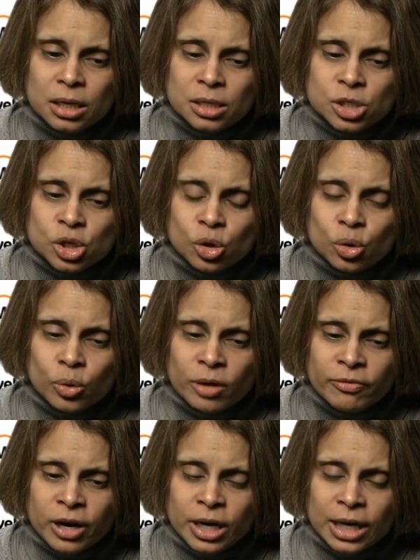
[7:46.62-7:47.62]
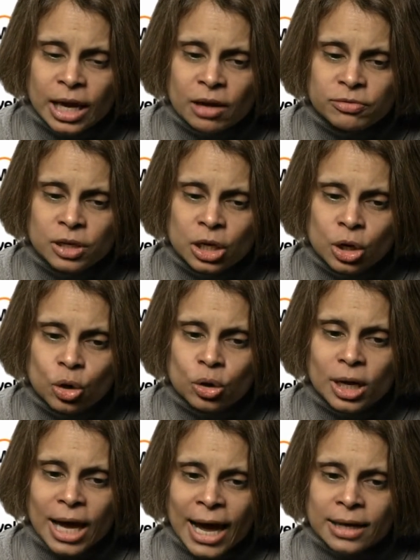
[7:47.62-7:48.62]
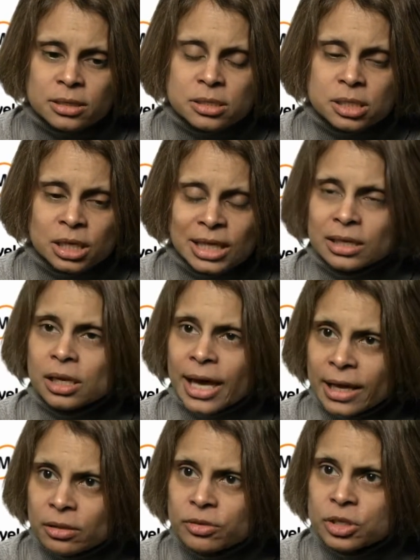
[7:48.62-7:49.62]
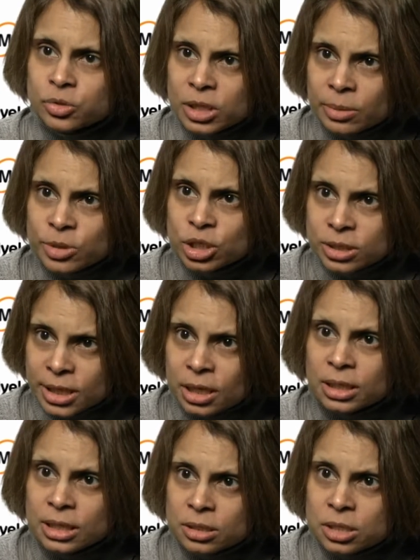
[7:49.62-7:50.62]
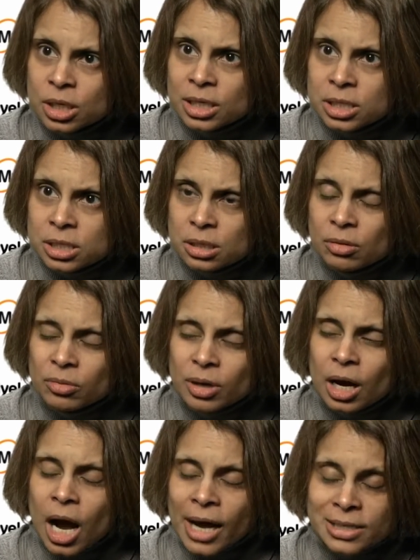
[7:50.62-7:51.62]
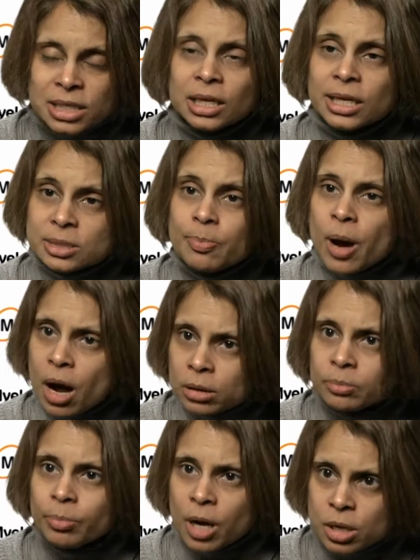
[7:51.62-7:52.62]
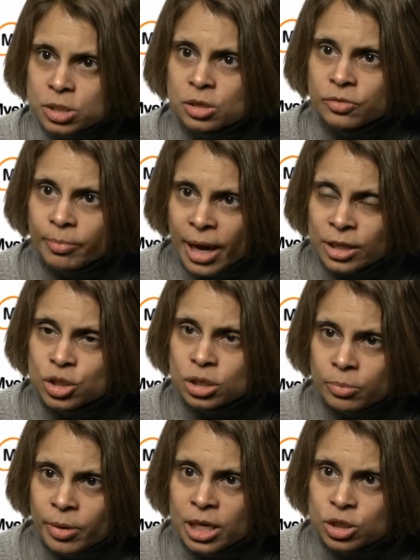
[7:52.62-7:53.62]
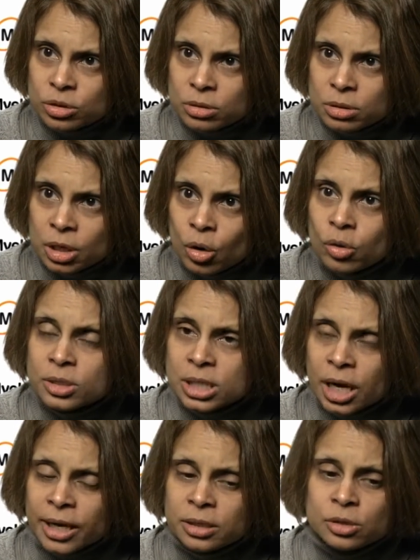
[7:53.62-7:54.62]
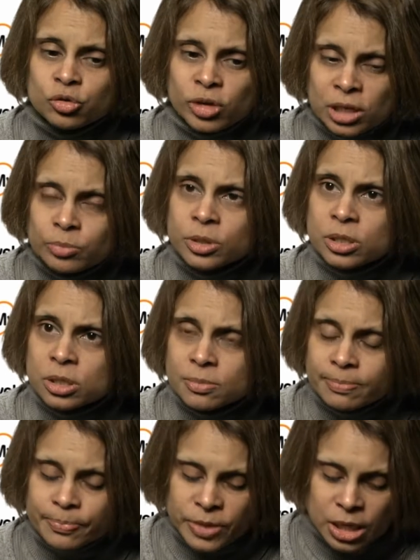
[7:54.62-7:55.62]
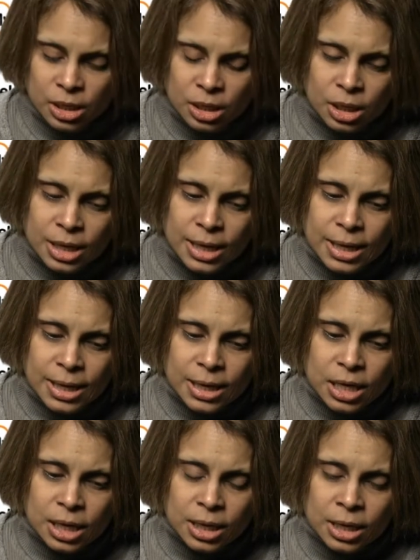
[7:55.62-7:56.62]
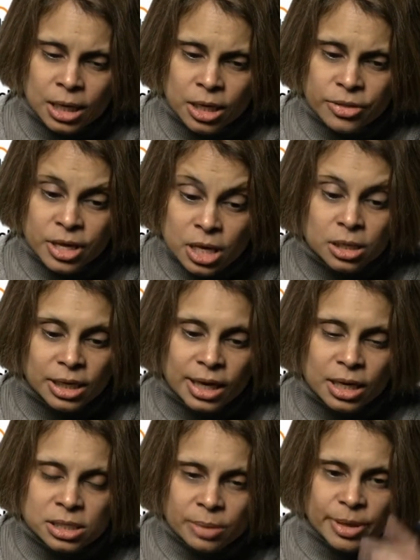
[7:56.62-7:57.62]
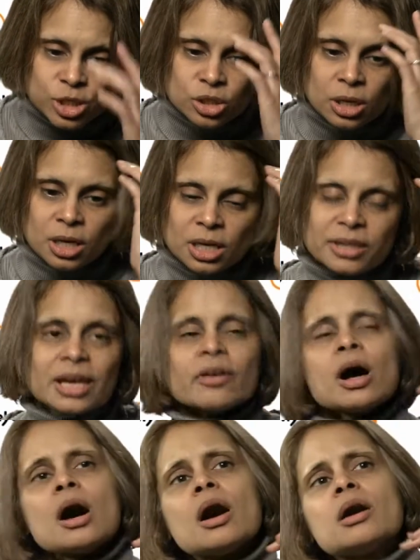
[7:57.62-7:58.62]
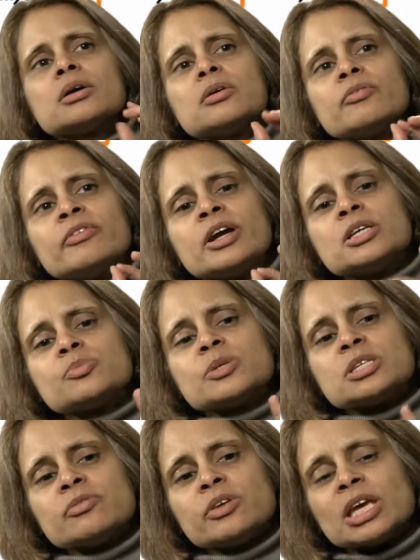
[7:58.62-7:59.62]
So a very careful look at skeletal health using imaging techniques is part and parcel of managing the patient alongside the treatments. Thirdly, as I mentioned earlier, there are very specific